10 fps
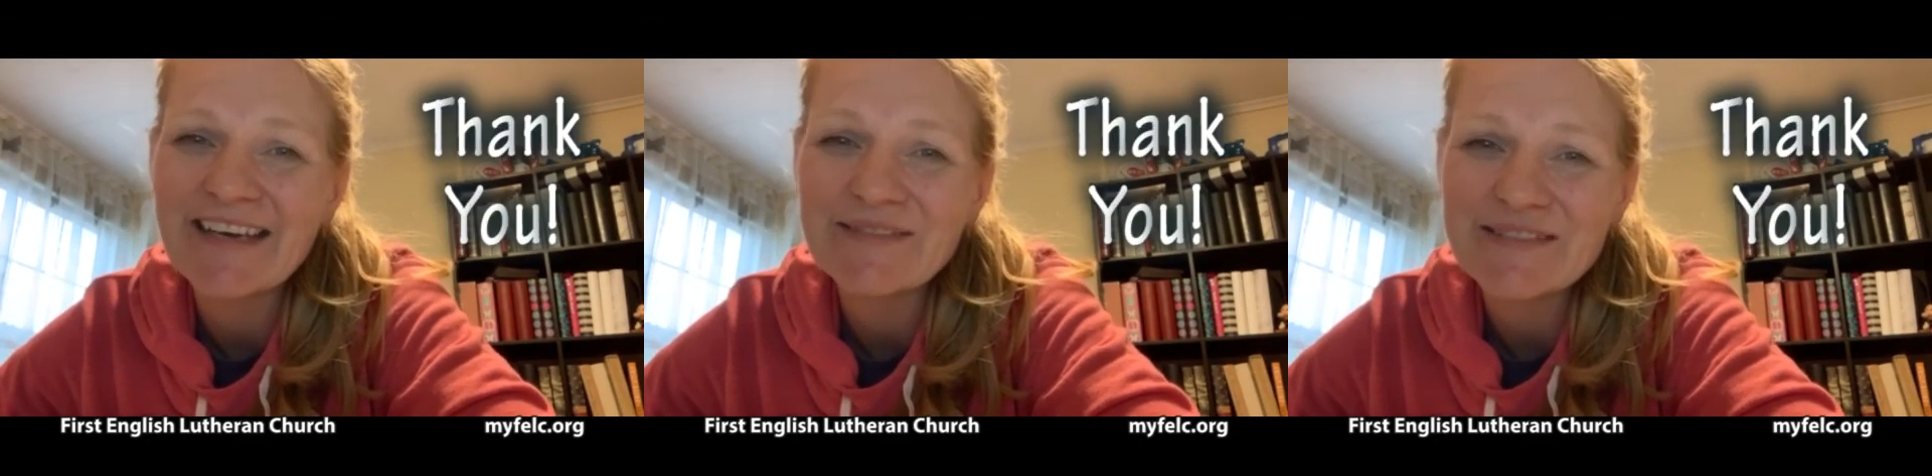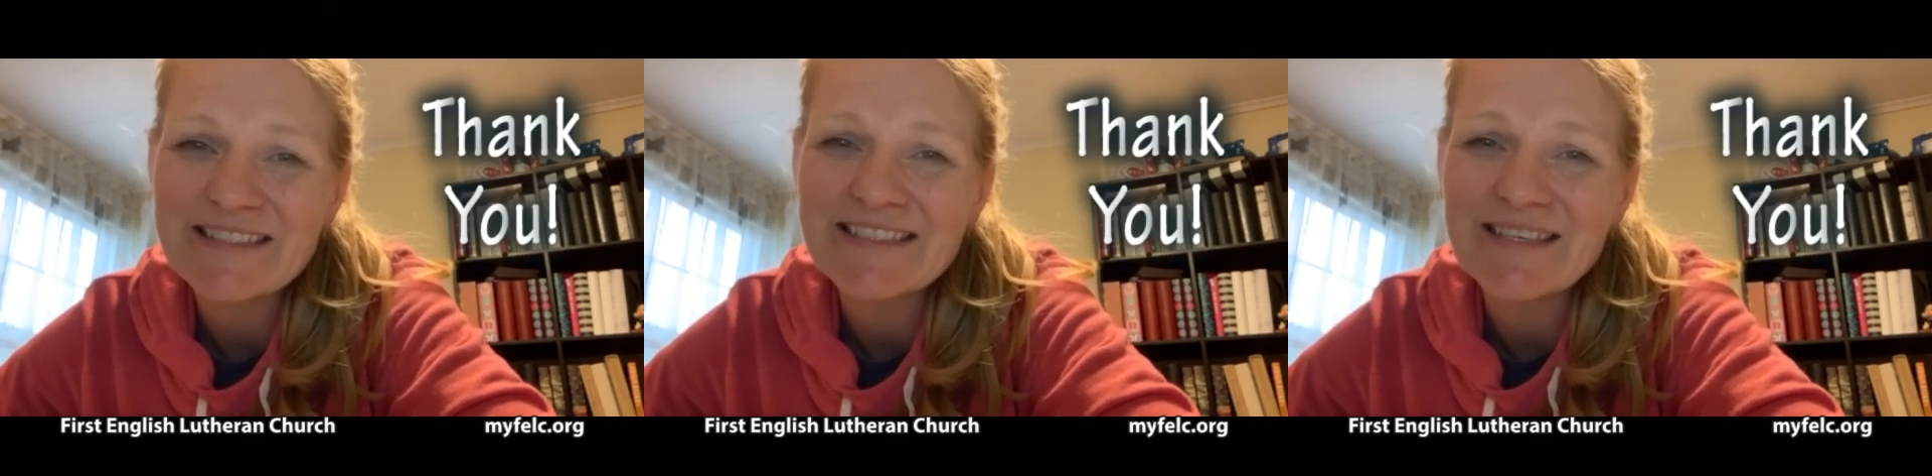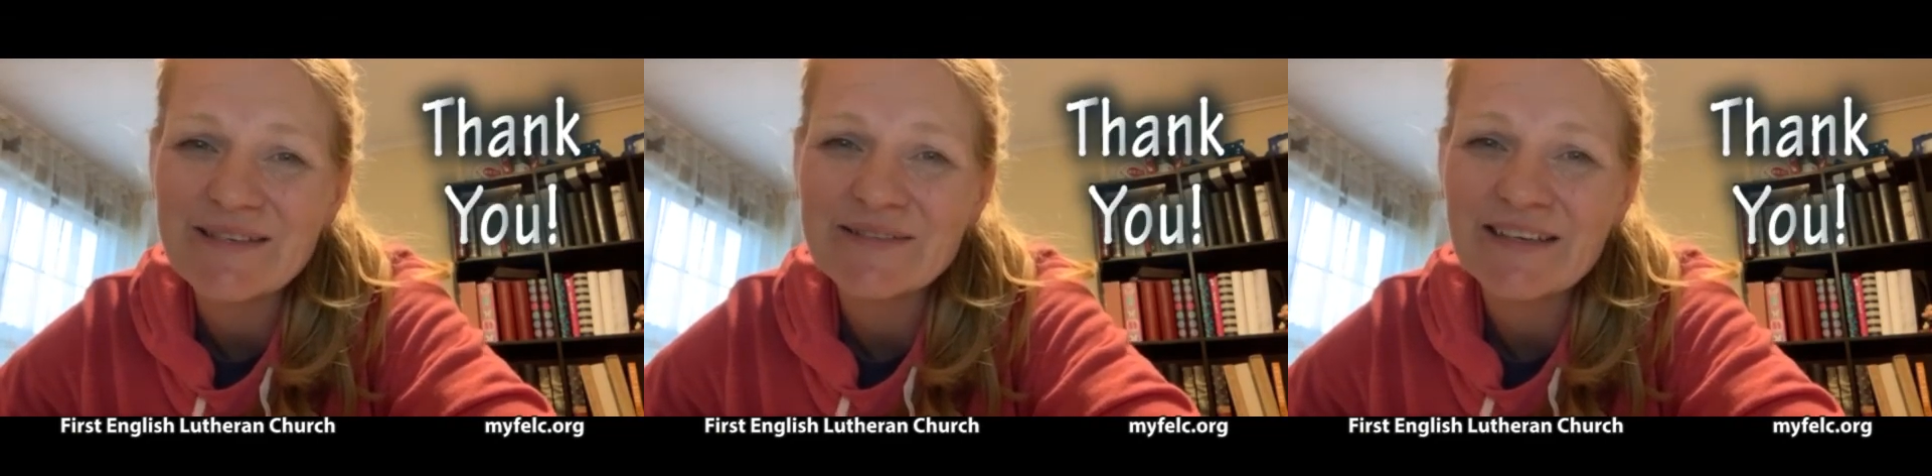and I will
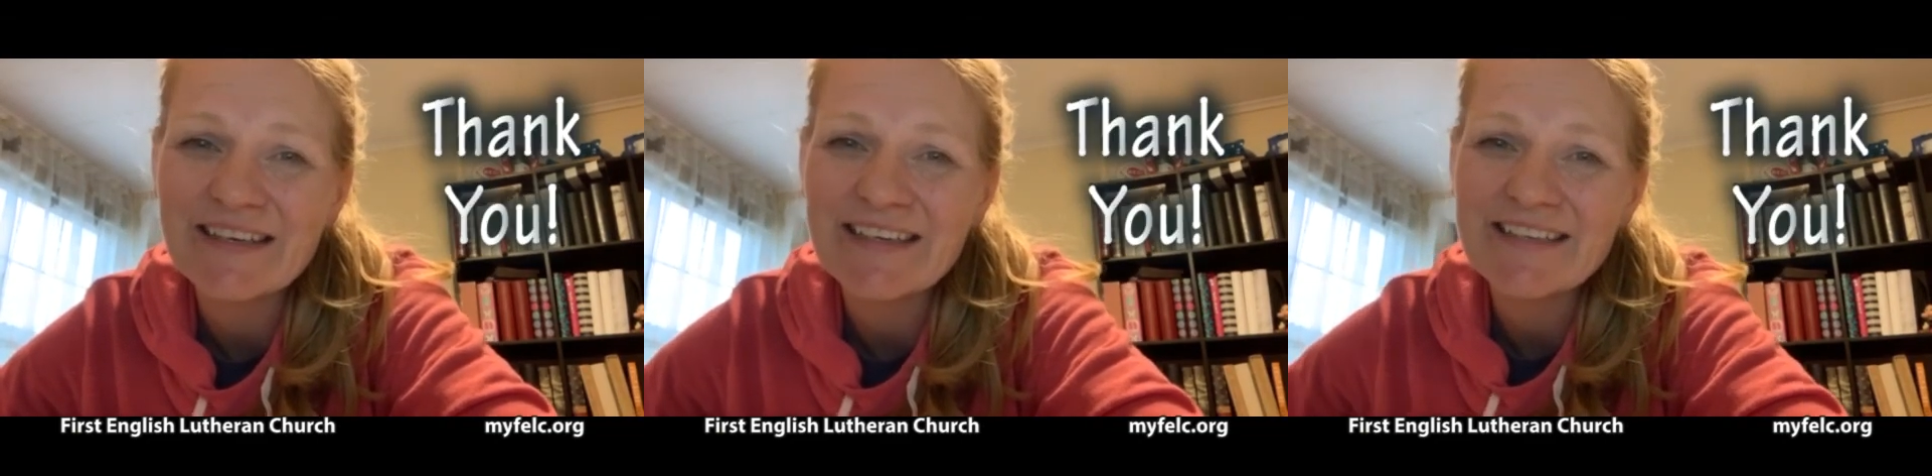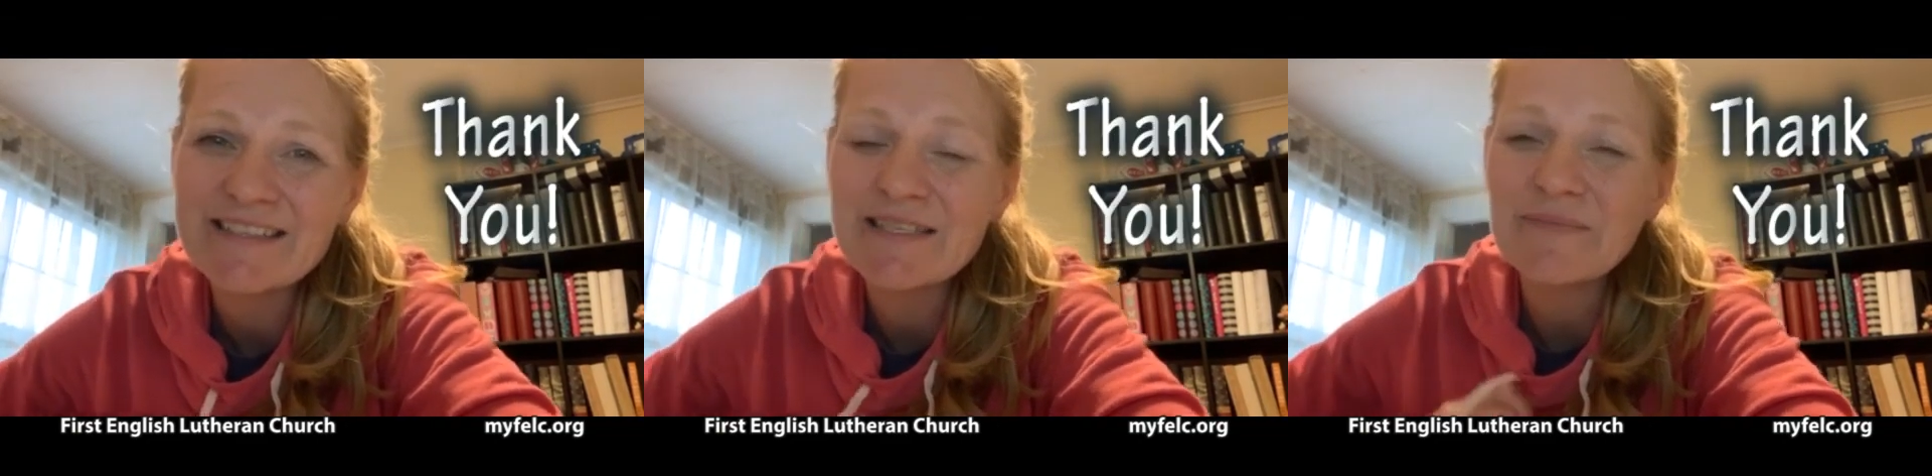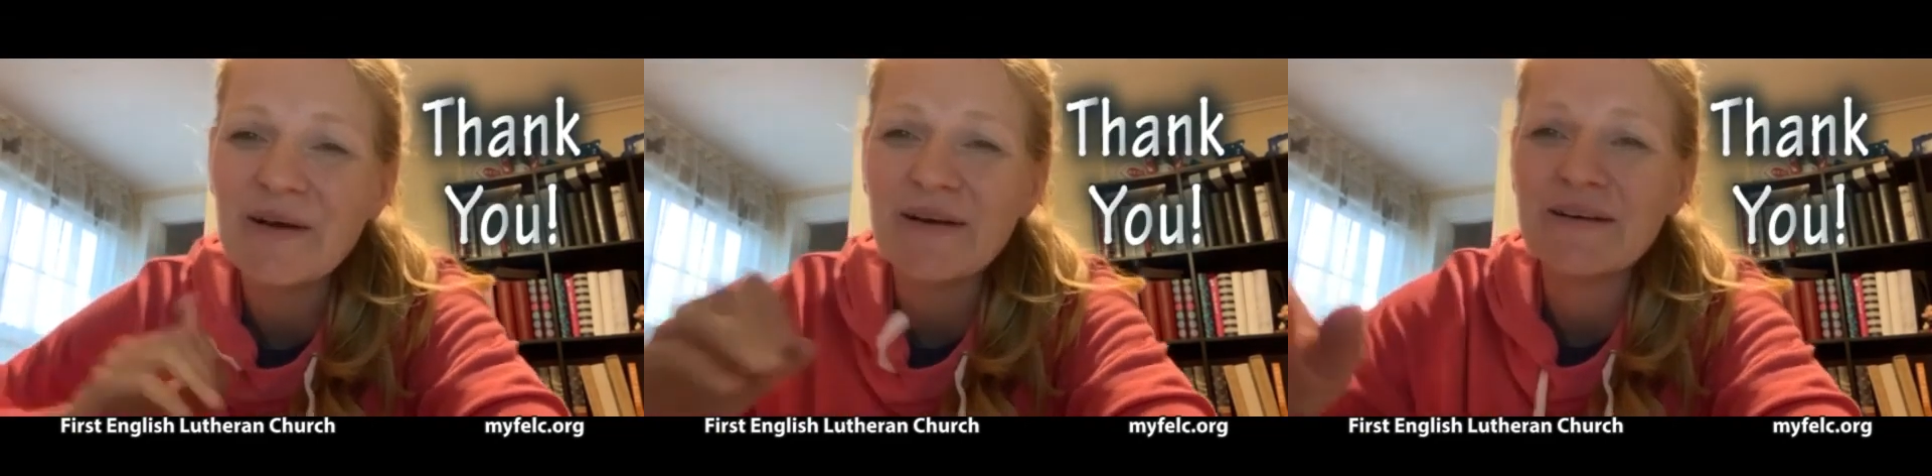see you again
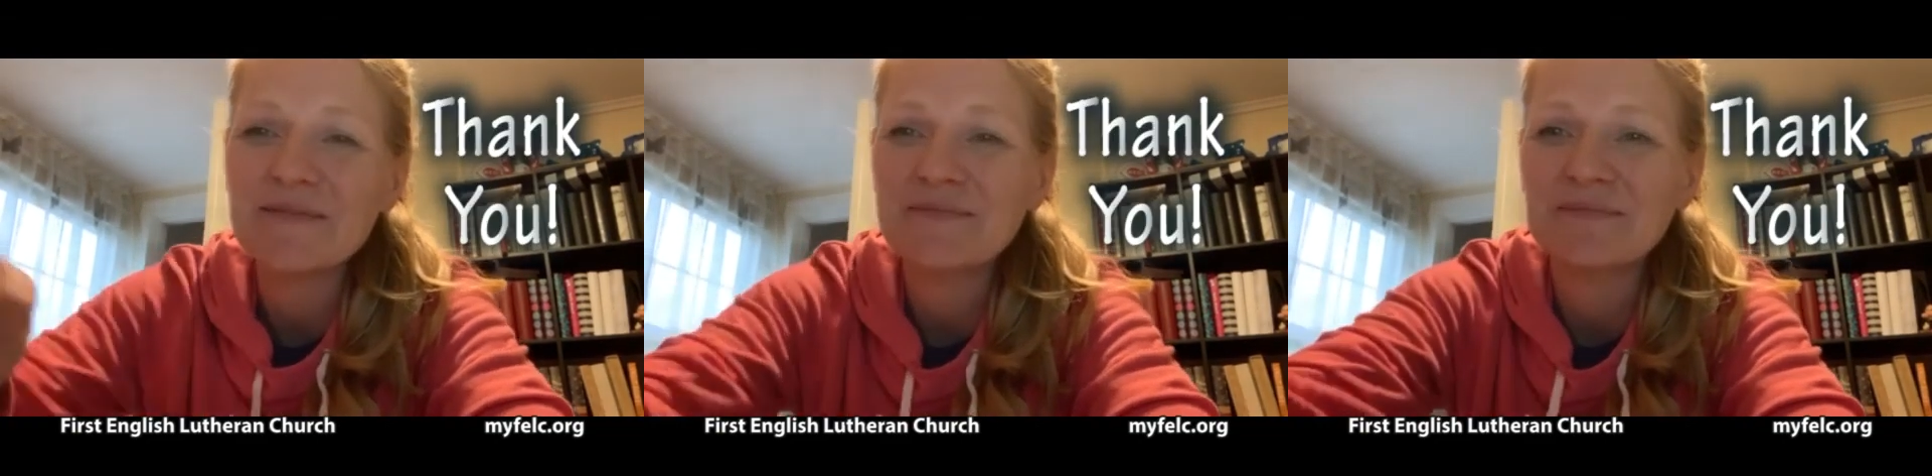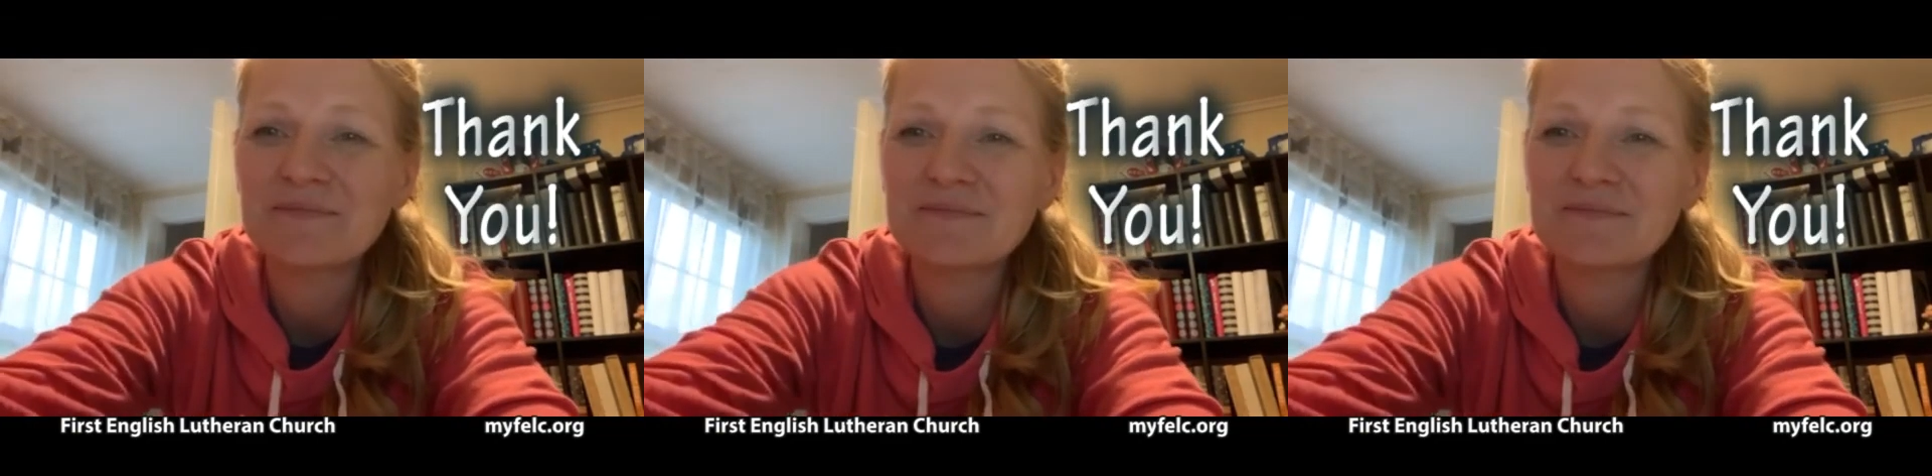tomorrow.